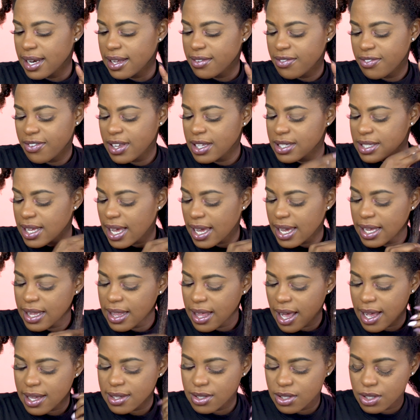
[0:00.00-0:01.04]
It feels like it
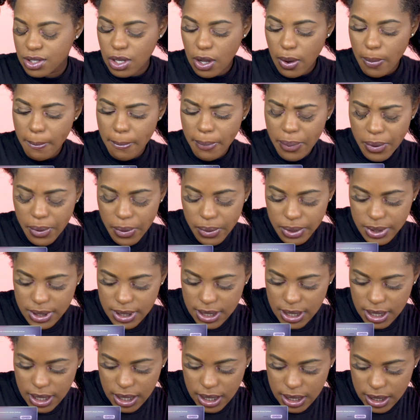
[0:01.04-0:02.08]
has some
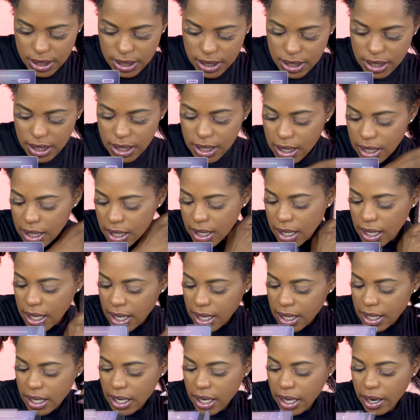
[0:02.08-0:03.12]
protein
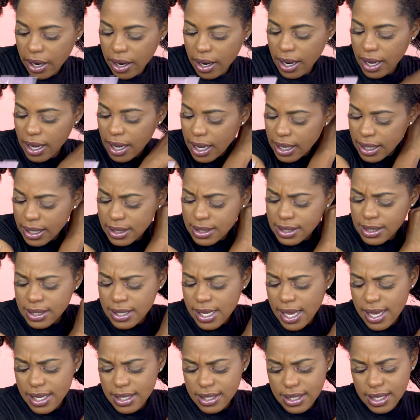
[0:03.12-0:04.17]
in there, and it
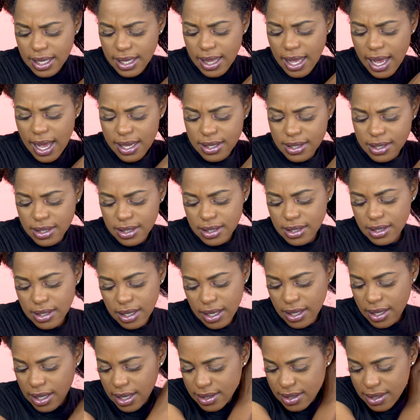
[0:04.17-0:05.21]
says it
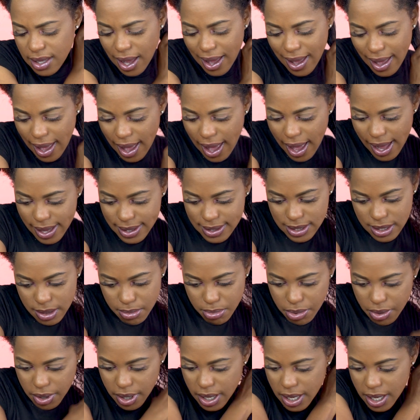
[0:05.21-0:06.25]
is
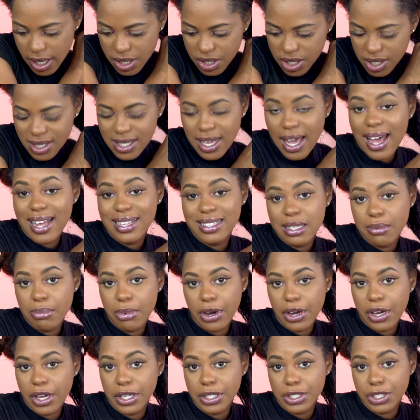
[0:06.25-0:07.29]
anti-breakage. It's an
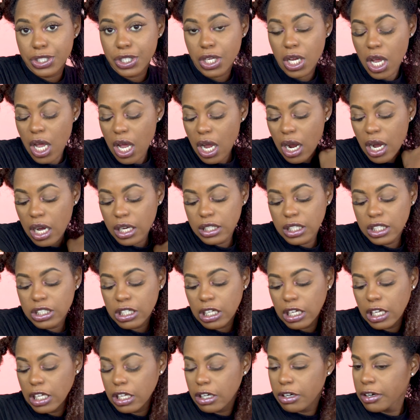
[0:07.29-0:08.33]
anti-breakage
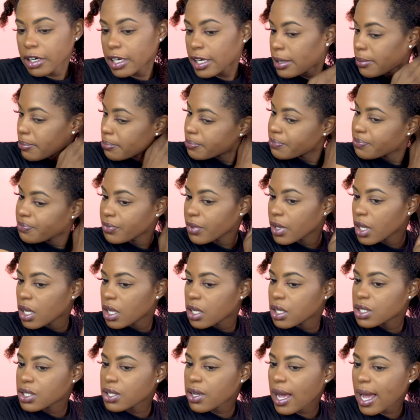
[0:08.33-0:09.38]
conditioning cream,
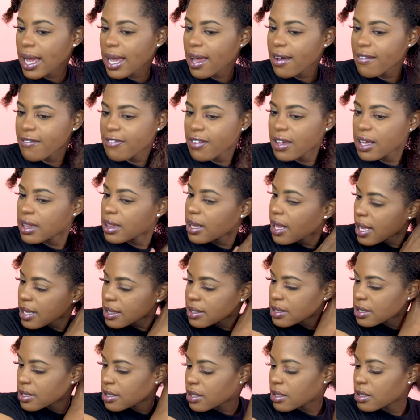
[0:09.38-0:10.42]
so I can feel
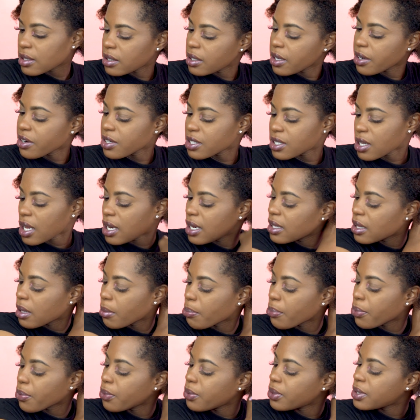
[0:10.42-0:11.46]
that there is a little
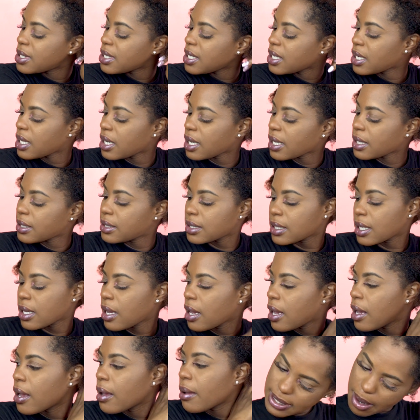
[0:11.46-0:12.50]
protein in it.
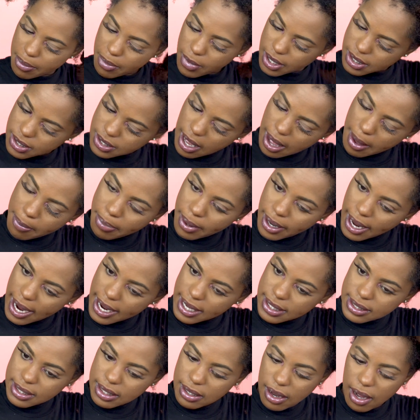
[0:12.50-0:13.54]
So I'm going to apply
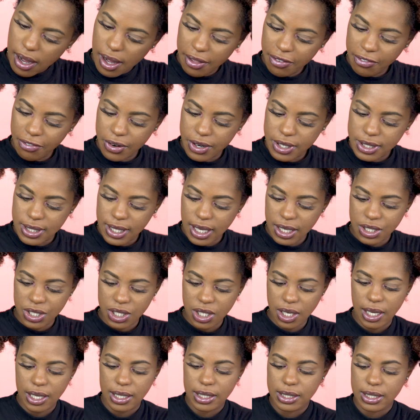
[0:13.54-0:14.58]
it in all 4
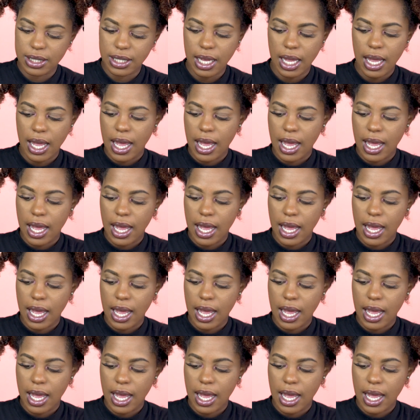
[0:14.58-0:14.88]
sections